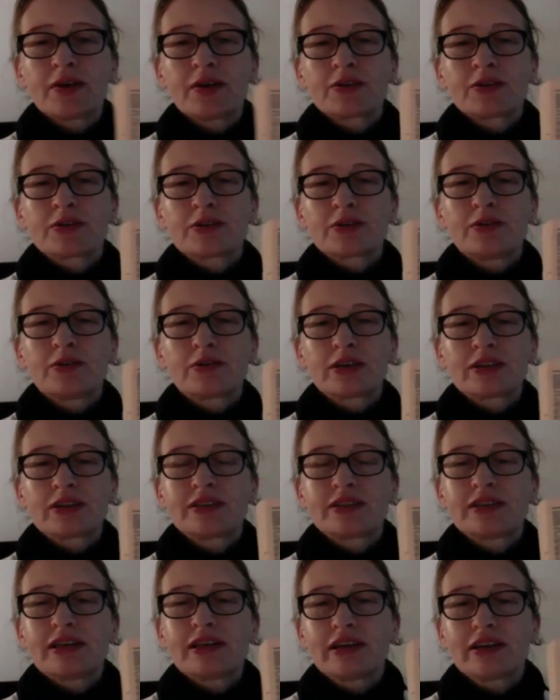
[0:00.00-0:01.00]
So you can
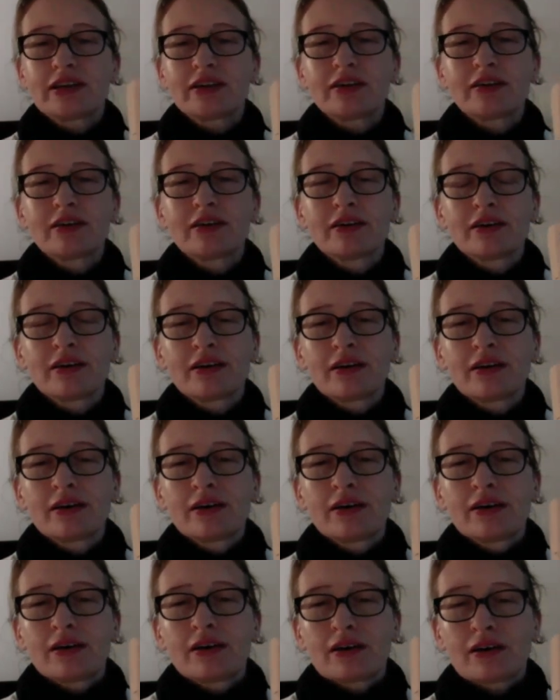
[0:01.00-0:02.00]
see here,
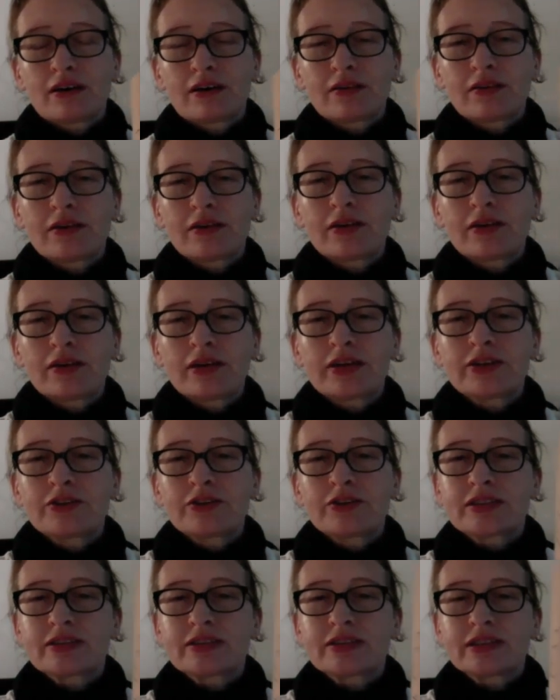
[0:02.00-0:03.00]
there are
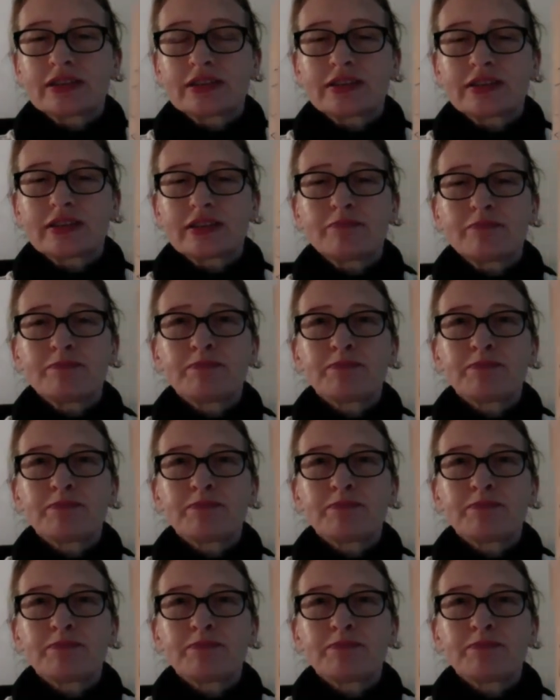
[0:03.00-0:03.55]
entries listed.